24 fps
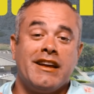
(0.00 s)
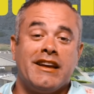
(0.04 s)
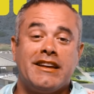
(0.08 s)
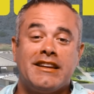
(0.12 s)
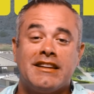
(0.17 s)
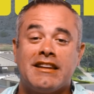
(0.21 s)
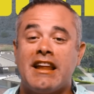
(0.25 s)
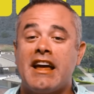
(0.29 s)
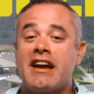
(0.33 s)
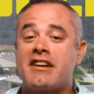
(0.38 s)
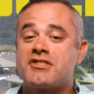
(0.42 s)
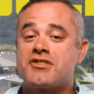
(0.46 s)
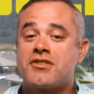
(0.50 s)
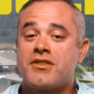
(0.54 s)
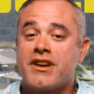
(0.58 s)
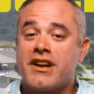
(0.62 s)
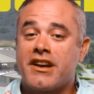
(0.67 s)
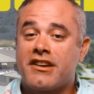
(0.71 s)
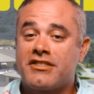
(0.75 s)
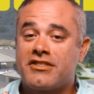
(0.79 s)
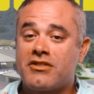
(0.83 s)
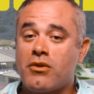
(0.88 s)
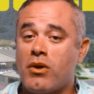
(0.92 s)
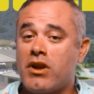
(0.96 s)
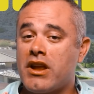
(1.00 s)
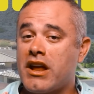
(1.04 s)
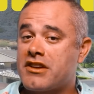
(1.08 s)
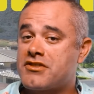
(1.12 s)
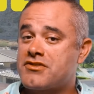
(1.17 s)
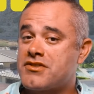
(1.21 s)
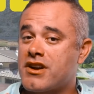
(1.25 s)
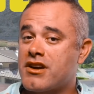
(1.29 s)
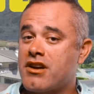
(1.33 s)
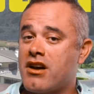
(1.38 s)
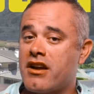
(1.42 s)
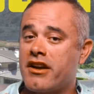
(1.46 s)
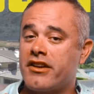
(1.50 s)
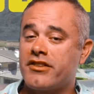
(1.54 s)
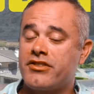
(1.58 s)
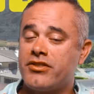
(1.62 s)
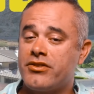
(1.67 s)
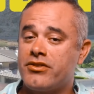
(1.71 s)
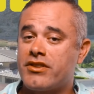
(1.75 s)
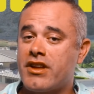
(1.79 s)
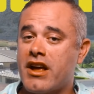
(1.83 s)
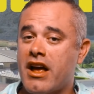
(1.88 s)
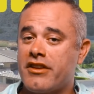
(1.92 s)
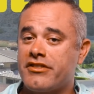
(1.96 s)
Electric. So electric on a
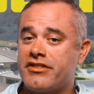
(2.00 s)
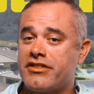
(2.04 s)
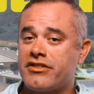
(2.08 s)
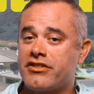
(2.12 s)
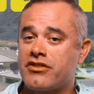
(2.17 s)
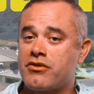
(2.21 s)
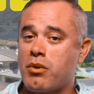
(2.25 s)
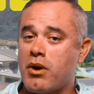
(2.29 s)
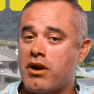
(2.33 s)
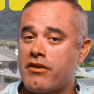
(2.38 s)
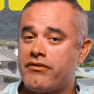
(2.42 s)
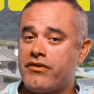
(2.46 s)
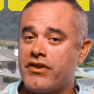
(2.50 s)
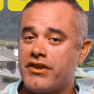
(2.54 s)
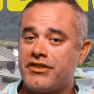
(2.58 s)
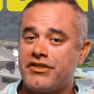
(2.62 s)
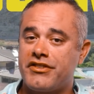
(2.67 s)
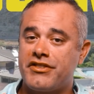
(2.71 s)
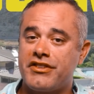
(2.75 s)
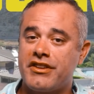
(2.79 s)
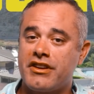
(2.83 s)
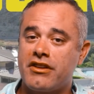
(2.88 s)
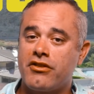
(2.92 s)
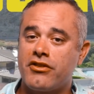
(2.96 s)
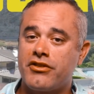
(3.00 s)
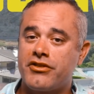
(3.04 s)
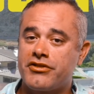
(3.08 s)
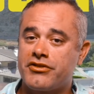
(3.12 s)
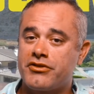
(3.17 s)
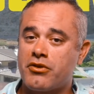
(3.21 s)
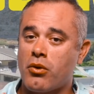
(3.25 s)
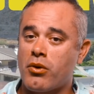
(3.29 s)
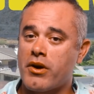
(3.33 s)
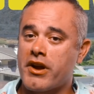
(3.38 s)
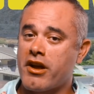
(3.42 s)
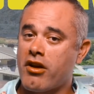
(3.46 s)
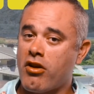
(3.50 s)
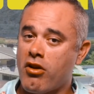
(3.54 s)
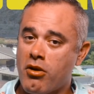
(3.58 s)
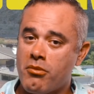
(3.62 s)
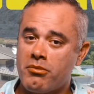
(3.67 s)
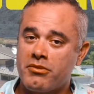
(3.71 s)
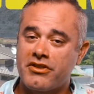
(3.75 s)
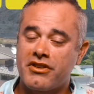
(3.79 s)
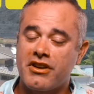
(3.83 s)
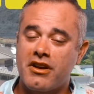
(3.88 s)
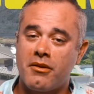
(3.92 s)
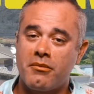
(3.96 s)
2,000 square foot single story
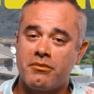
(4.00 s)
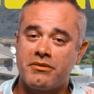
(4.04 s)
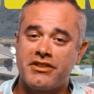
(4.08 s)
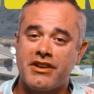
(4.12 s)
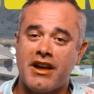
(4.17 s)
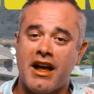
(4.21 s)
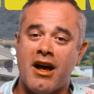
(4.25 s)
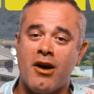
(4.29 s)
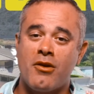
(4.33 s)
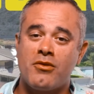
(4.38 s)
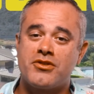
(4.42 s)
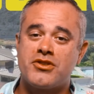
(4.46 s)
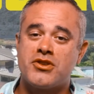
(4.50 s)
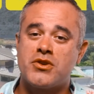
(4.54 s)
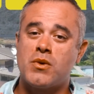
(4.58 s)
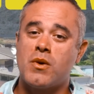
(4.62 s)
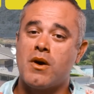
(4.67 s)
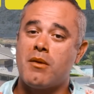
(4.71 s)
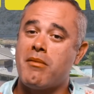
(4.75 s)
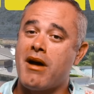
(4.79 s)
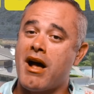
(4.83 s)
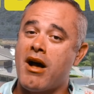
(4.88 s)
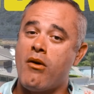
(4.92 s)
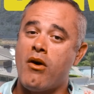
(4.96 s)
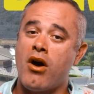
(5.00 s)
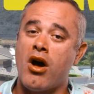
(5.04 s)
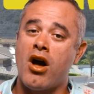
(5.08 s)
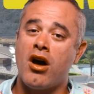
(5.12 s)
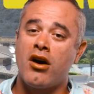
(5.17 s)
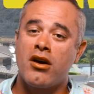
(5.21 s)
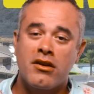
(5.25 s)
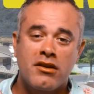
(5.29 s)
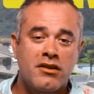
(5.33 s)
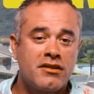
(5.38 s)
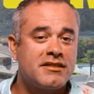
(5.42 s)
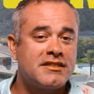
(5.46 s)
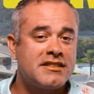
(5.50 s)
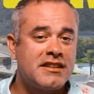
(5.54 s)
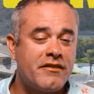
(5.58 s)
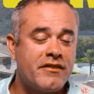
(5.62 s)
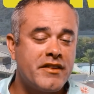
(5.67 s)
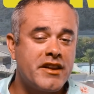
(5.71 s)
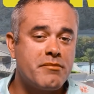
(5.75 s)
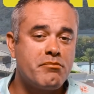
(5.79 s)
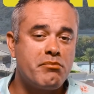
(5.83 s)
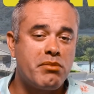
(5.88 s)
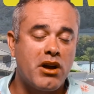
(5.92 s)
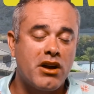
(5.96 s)
homes comes out to about
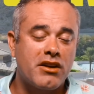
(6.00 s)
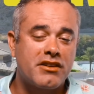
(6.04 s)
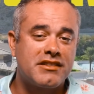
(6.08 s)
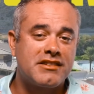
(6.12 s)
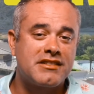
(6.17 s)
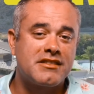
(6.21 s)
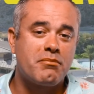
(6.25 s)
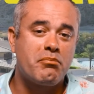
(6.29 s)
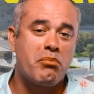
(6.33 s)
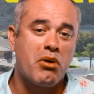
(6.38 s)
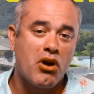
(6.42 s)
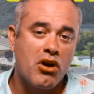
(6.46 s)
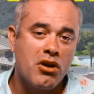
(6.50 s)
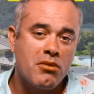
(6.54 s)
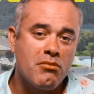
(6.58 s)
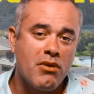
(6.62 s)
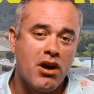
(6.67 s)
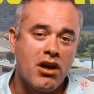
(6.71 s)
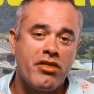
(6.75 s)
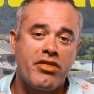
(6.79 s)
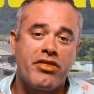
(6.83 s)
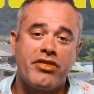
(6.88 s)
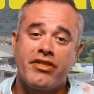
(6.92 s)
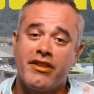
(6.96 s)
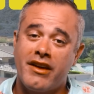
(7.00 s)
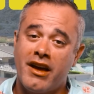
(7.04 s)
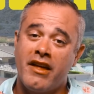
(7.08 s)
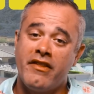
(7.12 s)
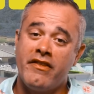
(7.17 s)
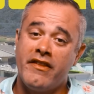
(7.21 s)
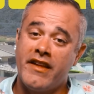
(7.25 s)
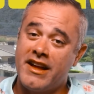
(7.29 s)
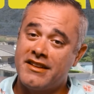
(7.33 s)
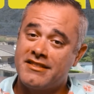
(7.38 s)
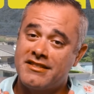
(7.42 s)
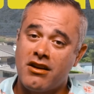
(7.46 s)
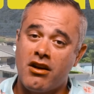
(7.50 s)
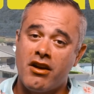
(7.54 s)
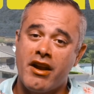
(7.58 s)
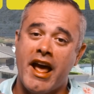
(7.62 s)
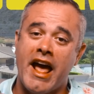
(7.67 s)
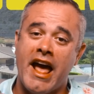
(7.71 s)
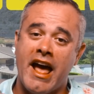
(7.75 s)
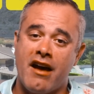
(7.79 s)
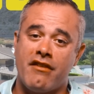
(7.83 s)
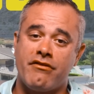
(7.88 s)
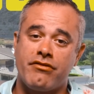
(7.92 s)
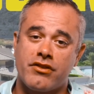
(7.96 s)
170 bucks per month, and that's on
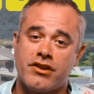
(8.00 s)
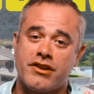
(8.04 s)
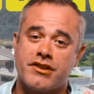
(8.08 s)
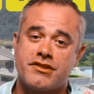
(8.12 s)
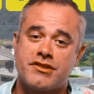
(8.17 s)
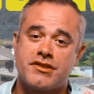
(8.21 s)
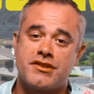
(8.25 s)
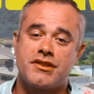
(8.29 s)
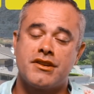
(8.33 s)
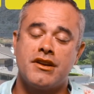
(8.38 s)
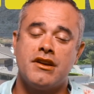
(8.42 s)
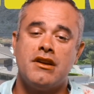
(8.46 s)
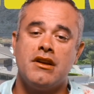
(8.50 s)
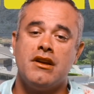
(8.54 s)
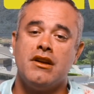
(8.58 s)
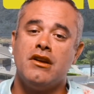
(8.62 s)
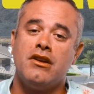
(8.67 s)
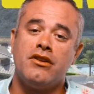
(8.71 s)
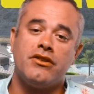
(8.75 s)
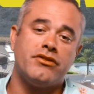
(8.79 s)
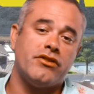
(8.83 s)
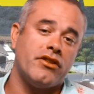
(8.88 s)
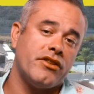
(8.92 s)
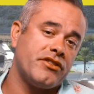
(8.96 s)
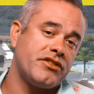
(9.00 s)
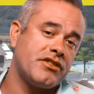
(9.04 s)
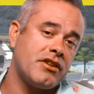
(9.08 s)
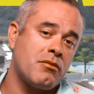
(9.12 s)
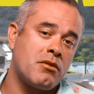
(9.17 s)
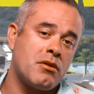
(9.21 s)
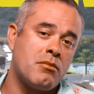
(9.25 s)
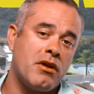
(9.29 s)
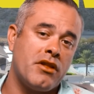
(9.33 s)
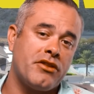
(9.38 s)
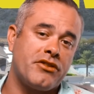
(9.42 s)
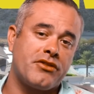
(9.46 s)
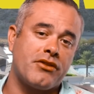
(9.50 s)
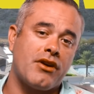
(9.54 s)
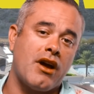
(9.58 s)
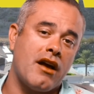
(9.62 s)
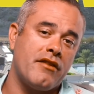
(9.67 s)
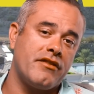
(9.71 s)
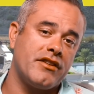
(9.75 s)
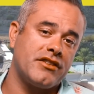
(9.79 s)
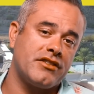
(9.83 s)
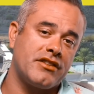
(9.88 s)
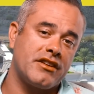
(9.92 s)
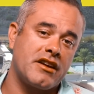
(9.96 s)
average. So the summer months are
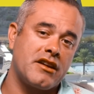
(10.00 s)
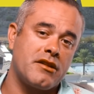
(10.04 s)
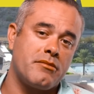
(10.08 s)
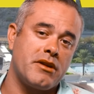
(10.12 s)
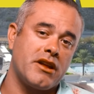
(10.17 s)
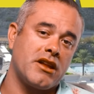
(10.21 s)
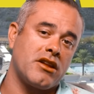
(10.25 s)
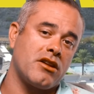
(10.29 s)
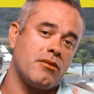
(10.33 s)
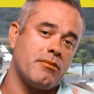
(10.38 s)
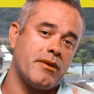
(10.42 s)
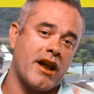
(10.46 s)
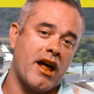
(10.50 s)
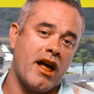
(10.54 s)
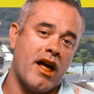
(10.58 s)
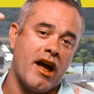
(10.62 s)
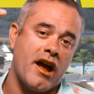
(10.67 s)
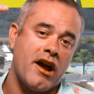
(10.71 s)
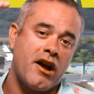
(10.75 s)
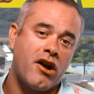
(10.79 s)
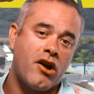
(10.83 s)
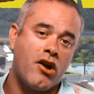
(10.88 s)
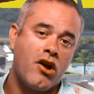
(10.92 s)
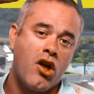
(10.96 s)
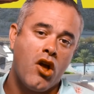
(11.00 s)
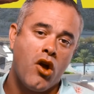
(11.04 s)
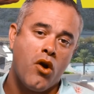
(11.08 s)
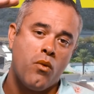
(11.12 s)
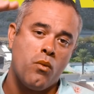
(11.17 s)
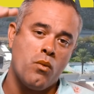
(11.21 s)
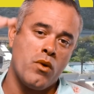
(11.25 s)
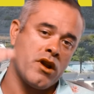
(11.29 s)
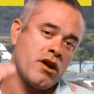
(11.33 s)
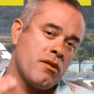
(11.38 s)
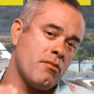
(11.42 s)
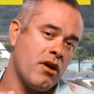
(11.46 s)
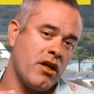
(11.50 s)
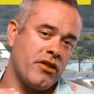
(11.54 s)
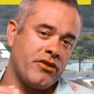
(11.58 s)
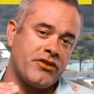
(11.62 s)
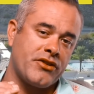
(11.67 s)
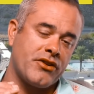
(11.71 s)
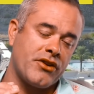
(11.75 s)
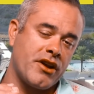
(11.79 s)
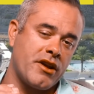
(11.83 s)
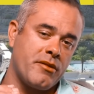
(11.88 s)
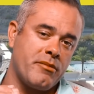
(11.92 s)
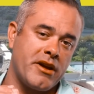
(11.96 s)
obviously going to be a little bit higher. Winter
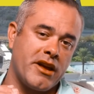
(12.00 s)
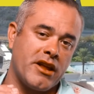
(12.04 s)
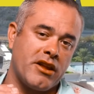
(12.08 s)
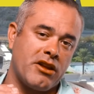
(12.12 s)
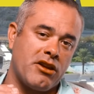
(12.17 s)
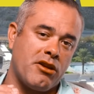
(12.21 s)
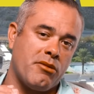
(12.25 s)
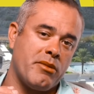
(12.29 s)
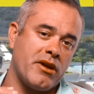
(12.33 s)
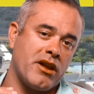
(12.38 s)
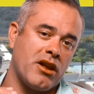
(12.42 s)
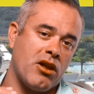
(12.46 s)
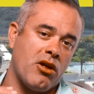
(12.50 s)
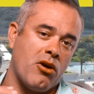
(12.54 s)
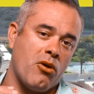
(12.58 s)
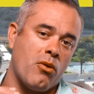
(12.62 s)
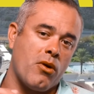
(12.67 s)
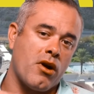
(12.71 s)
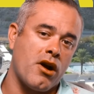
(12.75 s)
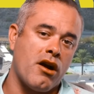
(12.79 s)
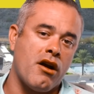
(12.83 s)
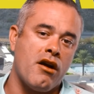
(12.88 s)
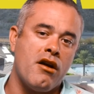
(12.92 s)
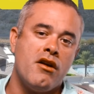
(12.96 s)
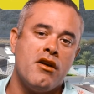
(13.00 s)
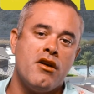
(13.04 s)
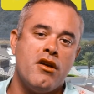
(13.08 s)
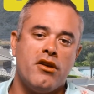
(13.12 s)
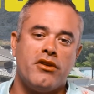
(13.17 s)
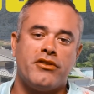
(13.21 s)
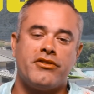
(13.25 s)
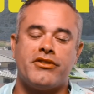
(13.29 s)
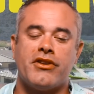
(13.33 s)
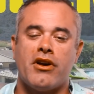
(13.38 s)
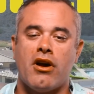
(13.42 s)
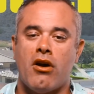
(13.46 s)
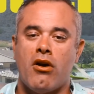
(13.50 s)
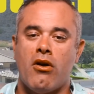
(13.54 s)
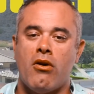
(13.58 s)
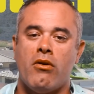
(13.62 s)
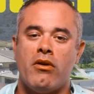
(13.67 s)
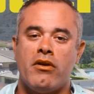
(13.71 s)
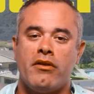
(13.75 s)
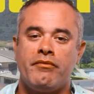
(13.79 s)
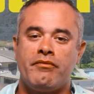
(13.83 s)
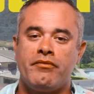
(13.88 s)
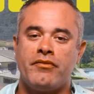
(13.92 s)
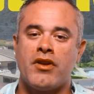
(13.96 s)
months are going to be a little bit lower.
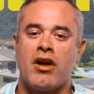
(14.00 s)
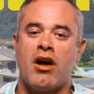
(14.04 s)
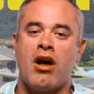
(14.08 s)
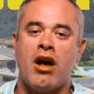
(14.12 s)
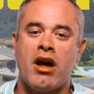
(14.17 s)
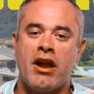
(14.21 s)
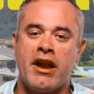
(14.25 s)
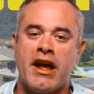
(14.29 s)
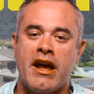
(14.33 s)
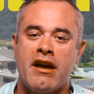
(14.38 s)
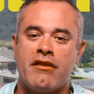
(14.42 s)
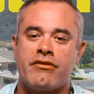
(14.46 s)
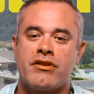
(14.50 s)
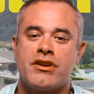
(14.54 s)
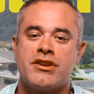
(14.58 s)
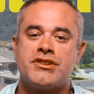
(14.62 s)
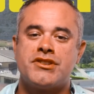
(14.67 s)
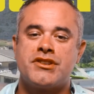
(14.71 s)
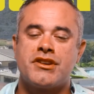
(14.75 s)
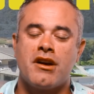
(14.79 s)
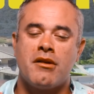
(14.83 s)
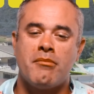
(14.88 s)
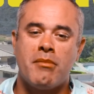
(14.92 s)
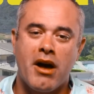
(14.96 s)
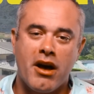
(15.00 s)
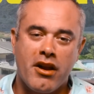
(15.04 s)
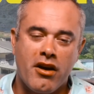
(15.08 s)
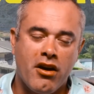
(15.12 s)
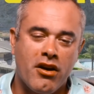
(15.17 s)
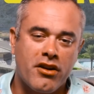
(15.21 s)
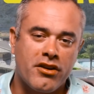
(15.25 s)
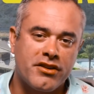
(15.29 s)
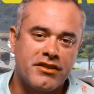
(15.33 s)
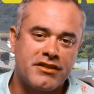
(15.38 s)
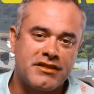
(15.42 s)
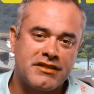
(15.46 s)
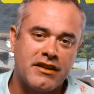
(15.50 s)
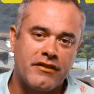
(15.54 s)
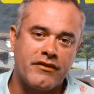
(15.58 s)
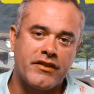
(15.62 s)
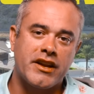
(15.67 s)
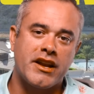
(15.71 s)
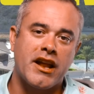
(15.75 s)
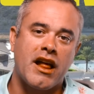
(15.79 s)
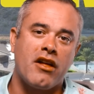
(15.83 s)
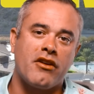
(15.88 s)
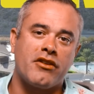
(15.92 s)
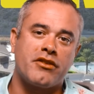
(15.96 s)
So on average, about
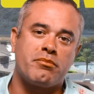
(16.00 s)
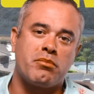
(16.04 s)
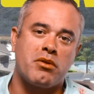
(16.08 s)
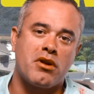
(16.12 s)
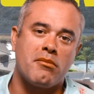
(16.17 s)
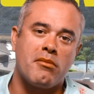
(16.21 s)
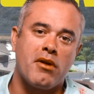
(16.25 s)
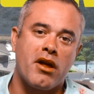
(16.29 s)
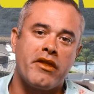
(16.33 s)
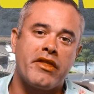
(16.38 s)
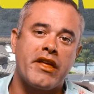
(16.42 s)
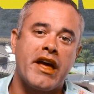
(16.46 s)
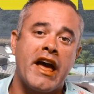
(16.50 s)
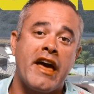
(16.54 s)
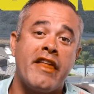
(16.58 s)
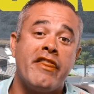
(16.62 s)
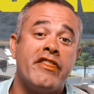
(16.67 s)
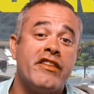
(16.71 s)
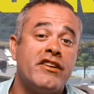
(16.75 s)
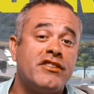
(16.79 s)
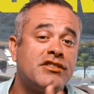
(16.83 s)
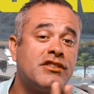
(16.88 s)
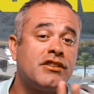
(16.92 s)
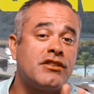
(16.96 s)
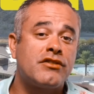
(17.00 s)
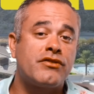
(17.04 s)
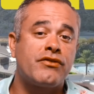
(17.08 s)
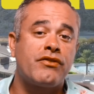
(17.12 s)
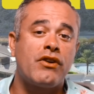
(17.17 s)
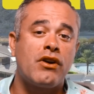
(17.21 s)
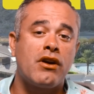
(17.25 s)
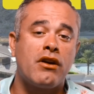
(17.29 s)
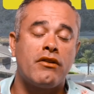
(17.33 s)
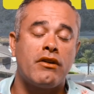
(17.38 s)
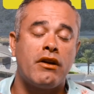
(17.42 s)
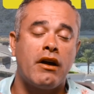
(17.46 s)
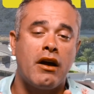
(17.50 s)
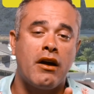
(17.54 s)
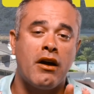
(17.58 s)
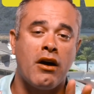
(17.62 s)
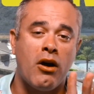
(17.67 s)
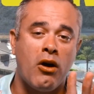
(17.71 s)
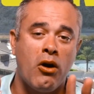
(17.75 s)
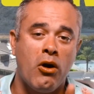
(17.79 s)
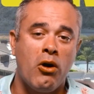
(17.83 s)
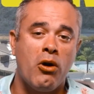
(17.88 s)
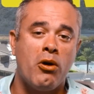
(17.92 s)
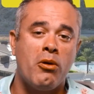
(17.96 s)
$170 per month. And this is for a
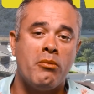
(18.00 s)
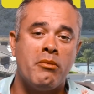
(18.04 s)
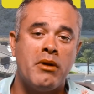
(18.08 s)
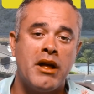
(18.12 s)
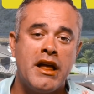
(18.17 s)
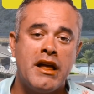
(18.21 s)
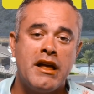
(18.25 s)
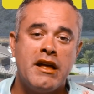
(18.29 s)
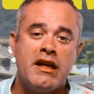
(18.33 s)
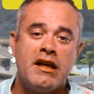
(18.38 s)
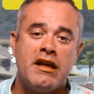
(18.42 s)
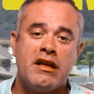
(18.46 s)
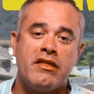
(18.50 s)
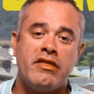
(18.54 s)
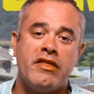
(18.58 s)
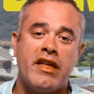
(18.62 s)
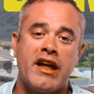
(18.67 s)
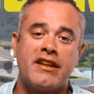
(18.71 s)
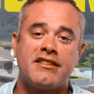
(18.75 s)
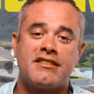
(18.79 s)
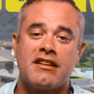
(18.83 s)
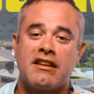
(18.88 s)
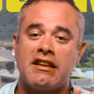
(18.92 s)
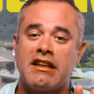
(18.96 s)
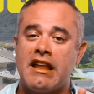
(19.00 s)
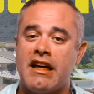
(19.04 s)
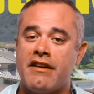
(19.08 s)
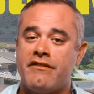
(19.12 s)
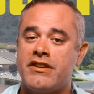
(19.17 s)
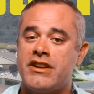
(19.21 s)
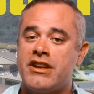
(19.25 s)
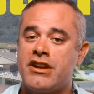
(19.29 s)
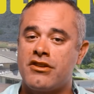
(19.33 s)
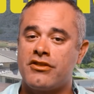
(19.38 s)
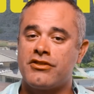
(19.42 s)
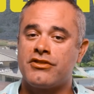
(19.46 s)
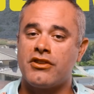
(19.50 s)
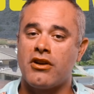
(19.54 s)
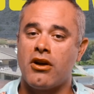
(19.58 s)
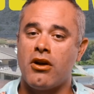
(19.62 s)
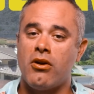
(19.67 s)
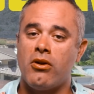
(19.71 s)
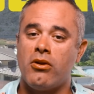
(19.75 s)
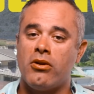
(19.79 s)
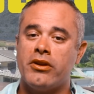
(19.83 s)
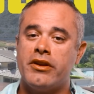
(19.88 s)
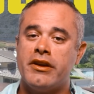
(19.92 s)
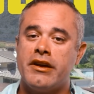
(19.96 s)
home that's 11 years
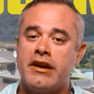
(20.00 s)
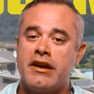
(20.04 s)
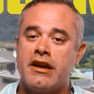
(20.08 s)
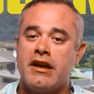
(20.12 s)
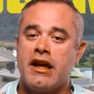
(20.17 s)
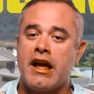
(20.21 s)
old,